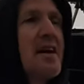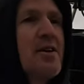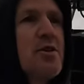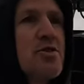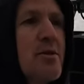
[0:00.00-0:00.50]
how
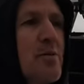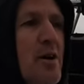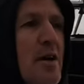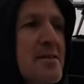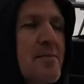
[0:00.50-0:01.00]
YouTube
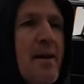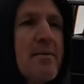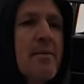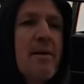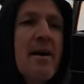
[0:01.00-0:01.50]
works and blah
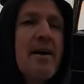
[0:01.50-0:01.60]
blah blah."